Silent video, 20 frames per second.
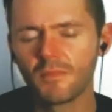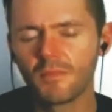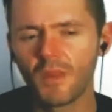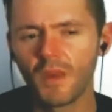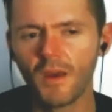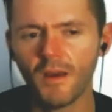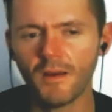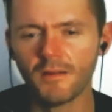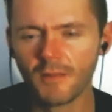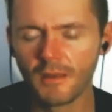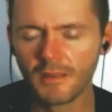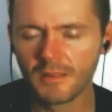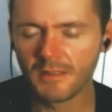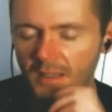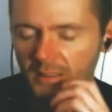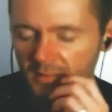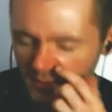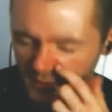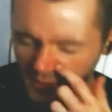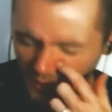Yeah, it
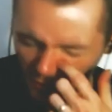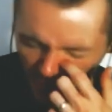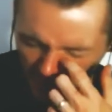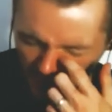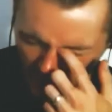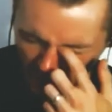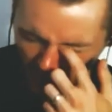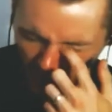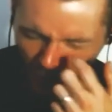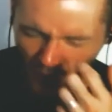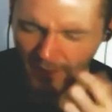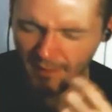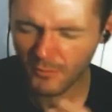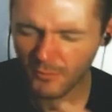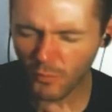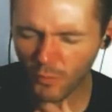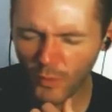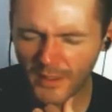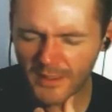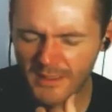does. So
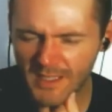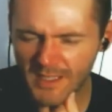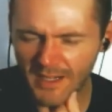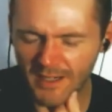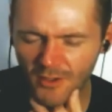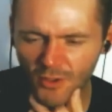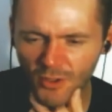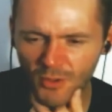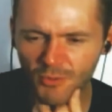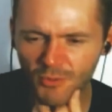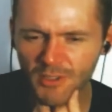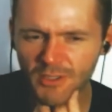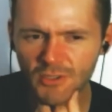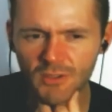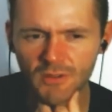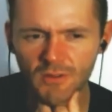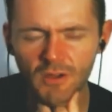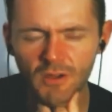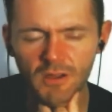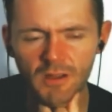what does that
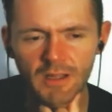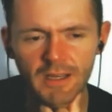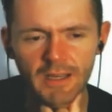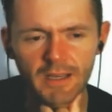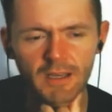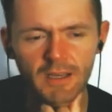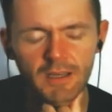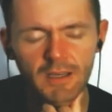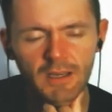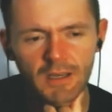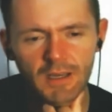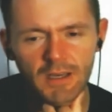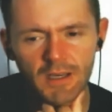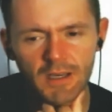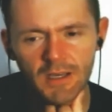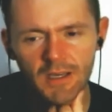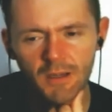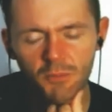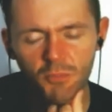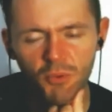incorporation look like
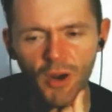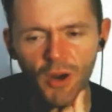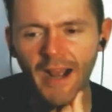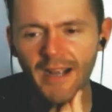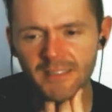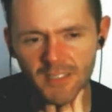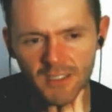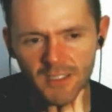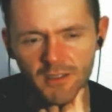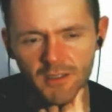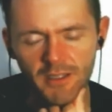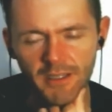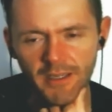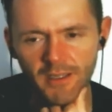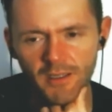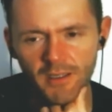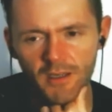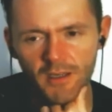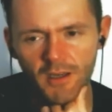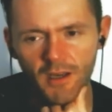
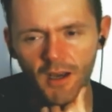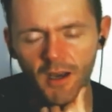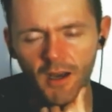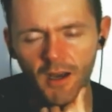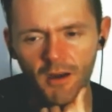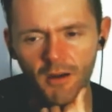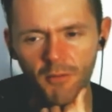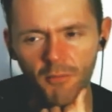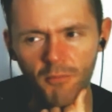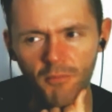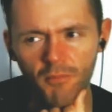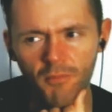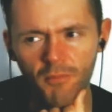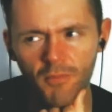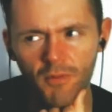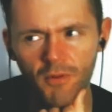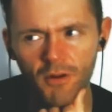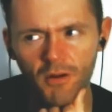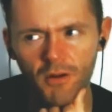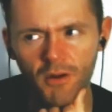practically?
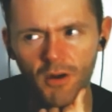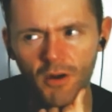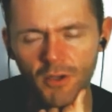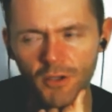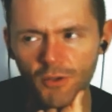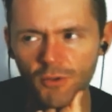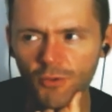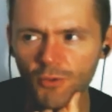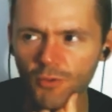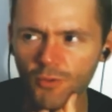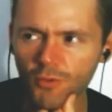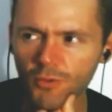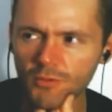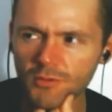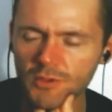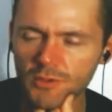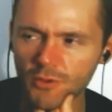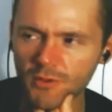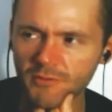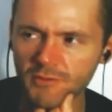Are you
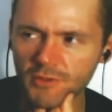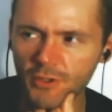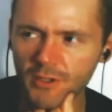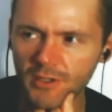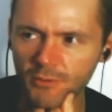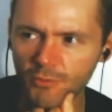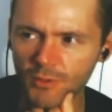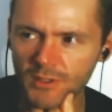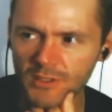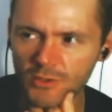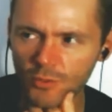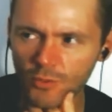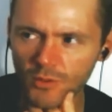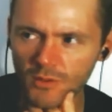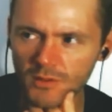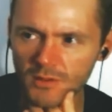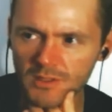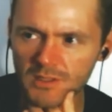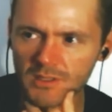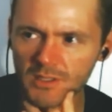sort of doing
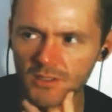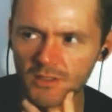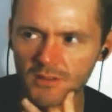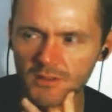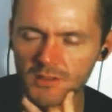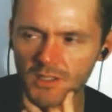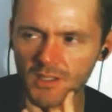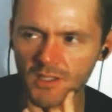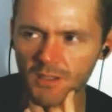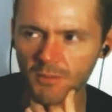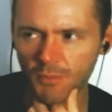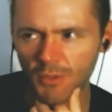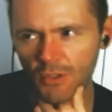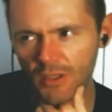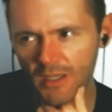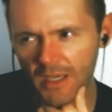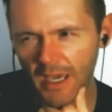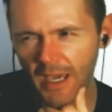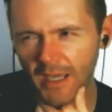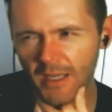rituals to
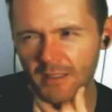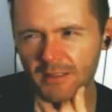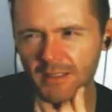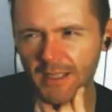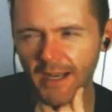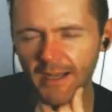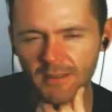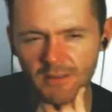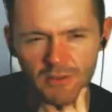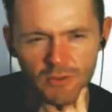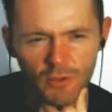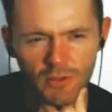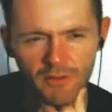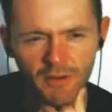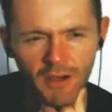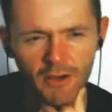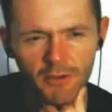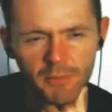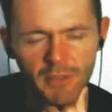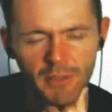communicate? Is that sort of
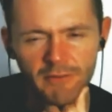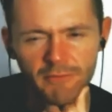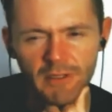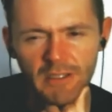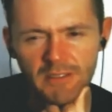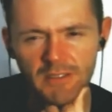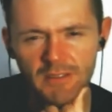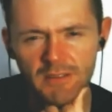how it manifests